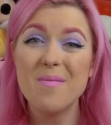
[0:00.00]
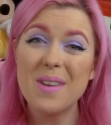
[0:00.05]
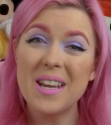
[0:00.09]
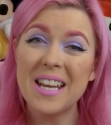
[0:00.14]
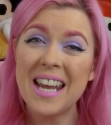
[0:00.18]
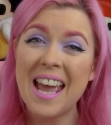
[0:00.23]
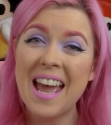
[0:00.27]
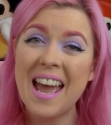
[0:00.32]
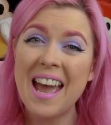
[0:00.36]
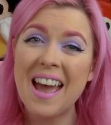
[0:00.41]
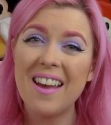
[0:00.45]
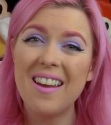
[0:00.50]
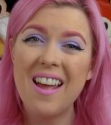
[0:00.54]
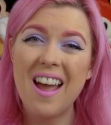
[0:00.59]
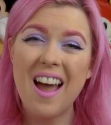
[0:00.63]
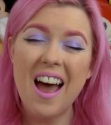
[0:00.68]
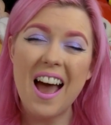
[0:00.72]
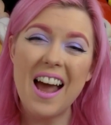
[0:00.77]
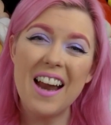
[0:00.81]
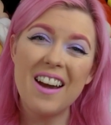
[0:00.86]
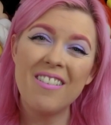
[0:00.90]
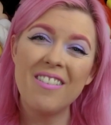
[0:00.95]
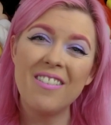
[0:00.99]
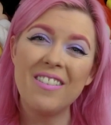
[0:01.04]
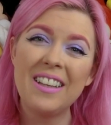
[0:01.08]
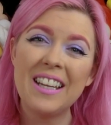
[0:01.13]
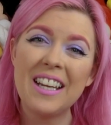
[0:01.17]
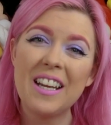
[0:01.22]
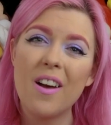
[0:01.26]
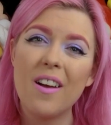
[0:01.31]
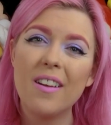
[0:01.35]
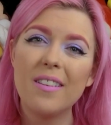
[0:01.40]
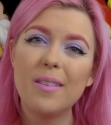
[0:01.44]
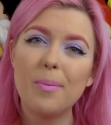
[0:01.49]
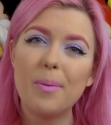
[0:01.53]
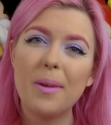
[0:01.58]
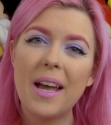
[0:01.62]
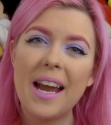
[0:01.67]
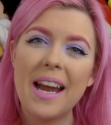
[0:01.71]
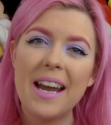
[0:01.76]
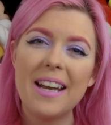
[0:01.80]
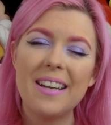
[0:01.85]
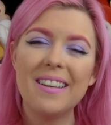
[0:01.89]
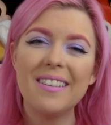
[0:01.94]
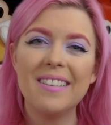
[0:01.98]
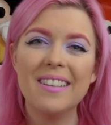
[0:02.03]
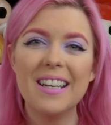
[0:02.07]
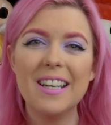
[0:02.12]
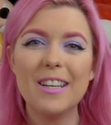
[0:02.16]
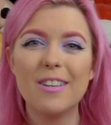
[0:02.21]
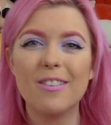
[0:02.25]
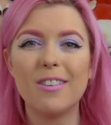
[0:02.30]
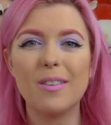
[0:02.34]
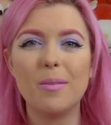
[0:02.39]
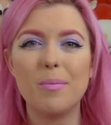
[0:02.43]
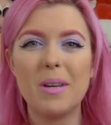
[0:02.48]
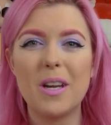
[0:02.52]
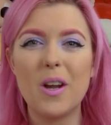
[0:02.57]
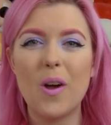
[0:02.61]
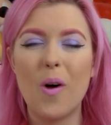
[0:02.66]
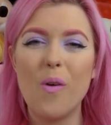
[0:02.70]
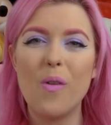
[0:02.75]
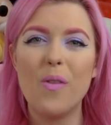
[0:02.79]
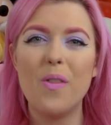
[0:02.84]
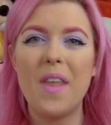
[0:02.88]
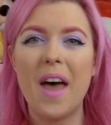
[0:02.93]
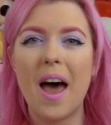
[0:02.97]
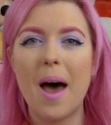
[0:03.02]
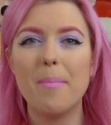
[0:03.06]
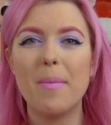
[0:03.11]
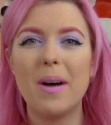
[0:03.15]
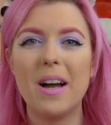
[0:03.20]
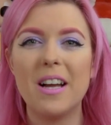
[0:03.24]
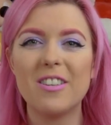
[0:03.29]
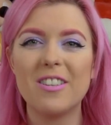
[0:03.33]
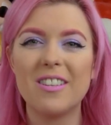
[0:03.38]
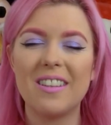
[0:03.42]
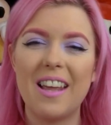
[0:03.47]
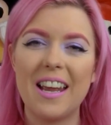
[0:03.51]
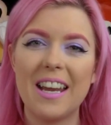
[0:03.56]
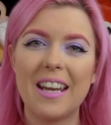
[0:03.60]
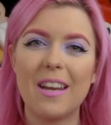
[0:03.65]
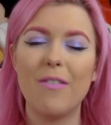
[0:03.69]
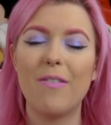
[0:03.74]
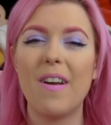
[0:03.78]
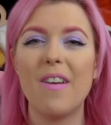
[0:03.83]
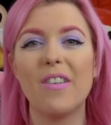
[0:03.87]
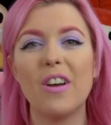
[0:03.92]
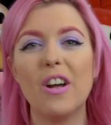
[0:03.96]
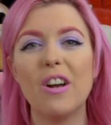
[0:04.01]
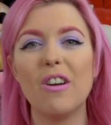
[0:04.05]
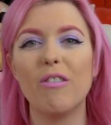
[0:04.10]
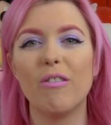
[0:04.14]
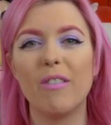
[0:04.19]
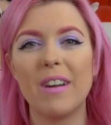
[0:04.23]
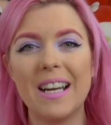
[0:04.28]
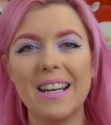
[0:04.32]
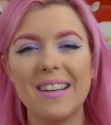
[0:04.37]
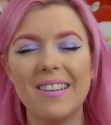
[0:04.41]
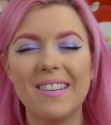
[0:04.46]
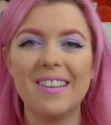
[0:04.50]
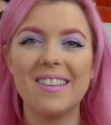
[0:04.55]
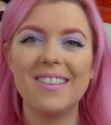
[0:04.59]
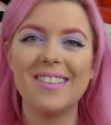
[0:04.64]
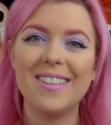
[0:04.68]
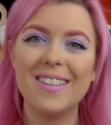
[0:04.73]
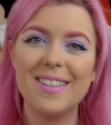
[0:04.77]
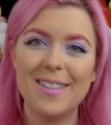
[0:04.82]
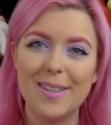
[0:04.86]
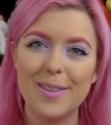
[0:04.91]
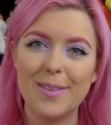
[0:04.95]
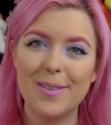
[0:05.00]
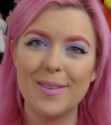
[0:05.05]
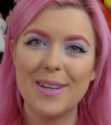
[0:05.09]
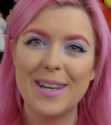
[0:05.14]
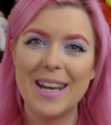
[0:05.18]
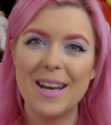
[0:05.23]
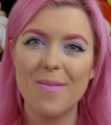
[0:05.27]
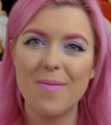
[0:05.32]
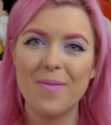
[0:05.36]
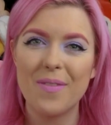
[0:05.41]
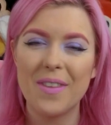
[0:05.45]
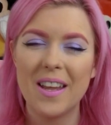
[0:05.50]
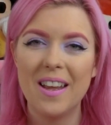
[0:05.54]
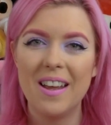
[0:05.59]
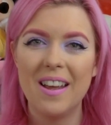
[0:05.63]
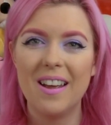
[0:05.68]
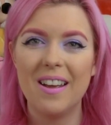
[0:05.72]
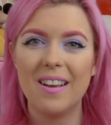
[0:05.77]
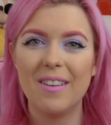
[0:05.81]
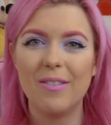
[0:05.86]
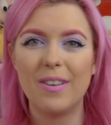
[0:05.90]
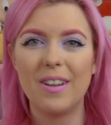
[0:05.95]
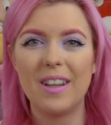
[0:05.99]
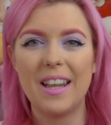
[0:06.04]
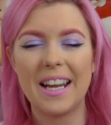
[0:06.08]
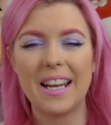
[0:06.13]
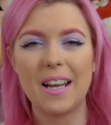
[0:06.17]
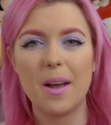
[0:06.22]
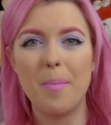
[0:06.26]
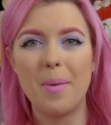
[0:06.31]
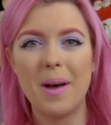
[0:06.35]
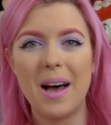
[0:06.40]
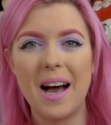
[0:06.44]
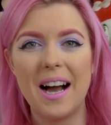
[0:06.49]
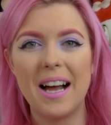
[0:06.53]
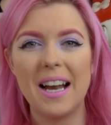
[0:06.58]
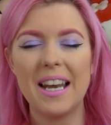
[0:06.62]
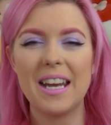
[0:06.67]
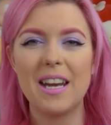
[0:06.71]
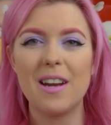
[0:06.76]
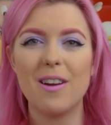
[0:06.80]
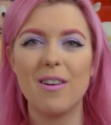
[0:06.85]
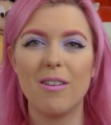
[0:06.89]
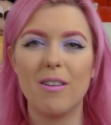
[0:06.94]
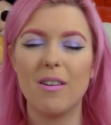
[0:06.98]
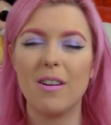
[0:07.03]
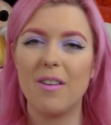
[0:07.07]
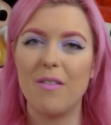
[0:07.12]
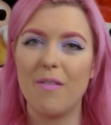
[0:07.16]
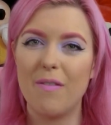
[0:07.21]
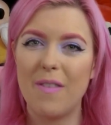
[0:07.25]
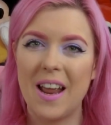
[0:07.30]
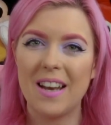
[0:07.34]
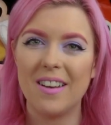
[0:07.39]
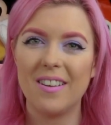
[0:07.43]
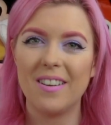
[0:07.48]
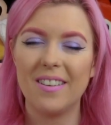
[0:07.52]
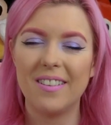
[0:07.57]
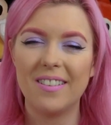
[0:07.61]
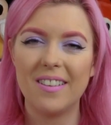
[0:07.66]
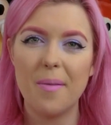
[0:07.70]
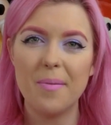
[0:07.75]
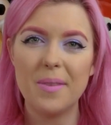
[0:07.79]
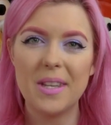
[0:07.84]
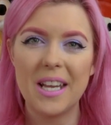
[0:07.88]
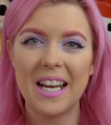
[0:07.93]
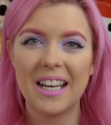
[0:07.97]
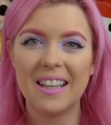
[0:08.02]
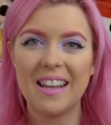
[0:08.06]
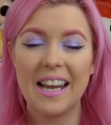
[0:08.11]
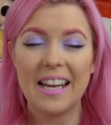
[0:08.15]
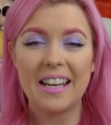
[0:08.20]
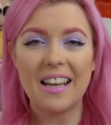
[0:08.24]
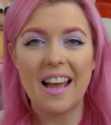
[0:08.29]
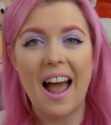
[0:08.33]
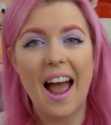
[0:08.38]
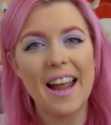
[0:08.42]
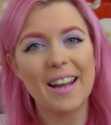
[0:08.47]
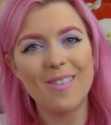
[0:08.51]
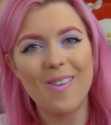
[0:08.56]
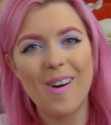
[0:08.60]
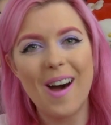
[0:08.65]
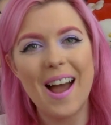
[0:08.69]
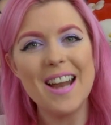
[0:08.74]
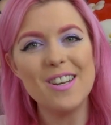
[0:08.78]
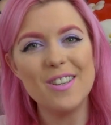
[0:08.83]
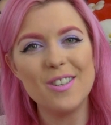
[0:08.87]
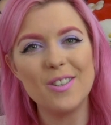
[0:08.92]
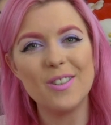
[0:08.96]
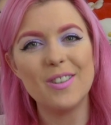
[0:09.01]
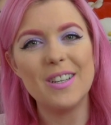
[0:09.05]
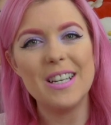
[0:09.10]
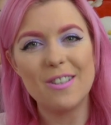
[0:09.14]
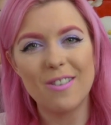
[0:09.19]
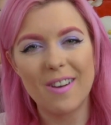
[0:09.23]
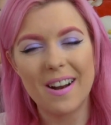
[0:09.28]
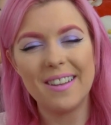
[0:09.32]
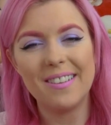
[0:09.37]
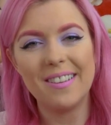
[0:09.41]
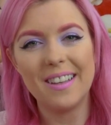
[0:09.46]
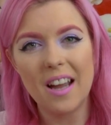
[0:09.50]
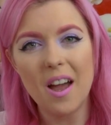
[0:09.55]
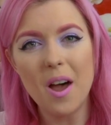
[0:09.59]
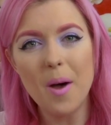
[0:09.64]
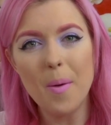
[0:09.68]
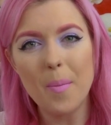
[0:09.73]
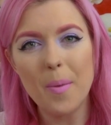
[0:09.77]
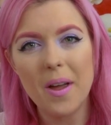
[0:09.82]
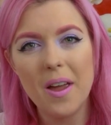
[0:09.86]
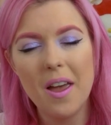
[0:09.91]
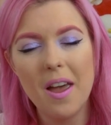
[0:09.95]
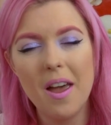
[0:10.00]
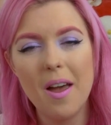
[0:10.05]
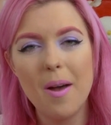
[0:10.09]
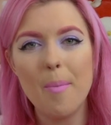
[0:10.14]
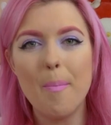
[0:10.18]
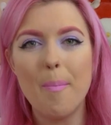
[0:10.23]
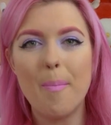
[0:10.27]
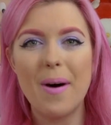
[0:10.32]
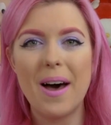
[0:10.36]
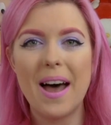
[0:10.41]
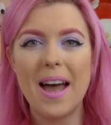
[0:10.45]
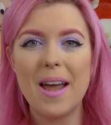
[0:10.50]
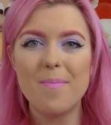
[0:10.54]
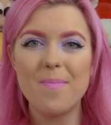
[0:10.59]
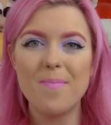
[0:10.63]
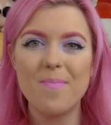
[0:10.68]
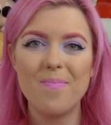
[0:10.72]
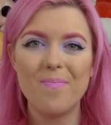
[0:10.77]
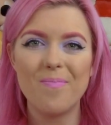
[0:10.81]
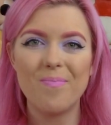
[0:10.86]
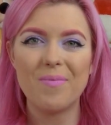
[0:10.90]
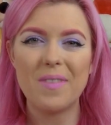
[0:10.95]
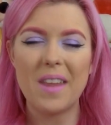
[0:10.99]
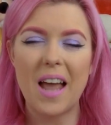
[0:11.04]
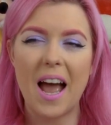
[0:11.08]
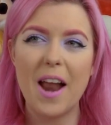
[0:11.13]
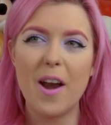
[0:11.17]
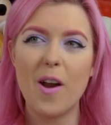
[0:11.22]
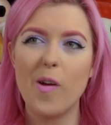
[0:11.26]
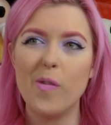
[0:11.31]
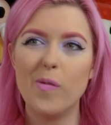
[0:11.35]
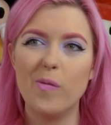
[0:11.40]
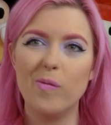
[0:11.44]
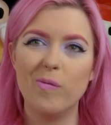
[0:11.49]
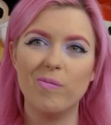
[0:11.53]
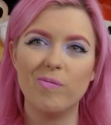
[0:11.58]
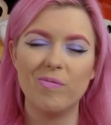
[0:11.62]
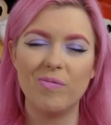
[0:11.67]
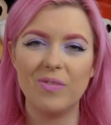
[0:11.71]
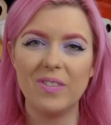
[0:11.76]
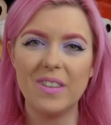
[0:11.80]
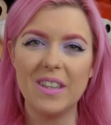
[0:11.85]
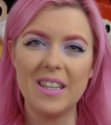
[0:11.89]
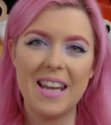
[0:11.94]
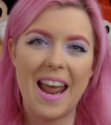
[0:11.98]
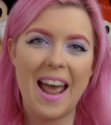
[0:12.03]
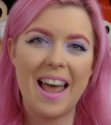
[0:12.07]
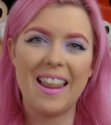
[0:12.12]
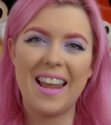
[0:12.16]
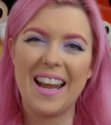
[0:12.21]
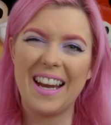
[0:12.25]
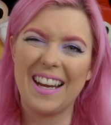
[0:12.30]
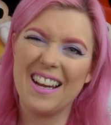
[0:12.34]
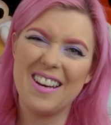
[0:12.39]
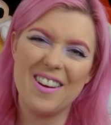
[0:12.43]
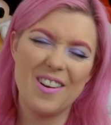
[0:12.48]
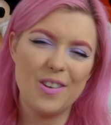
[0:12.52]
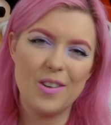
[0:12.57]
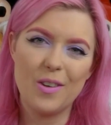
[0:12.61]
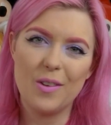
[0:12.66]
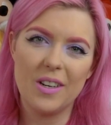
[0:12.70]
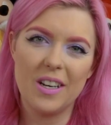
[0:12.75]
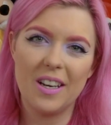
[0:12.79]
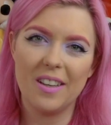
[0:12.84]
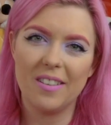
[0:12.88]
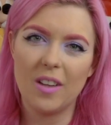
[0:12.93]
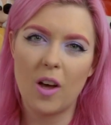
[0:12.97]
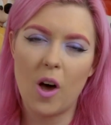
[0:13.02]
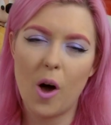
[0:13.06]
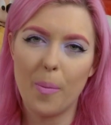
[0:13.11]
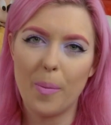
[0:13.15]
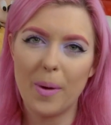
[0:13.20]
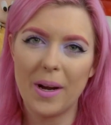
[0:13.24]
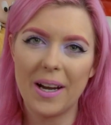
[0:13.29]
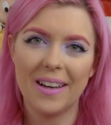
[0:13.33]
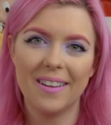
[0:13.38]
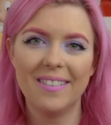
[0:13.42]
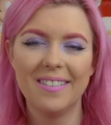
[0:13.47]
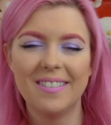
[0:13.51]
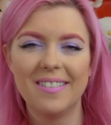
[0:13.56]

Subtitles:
But yeah, I don't really cosplay. It doesn't interest me all that much. Like, if I've got a reason to do it for like a party or an event or something, like, I quite enjoy dressing up, but I don't do it as a hobby.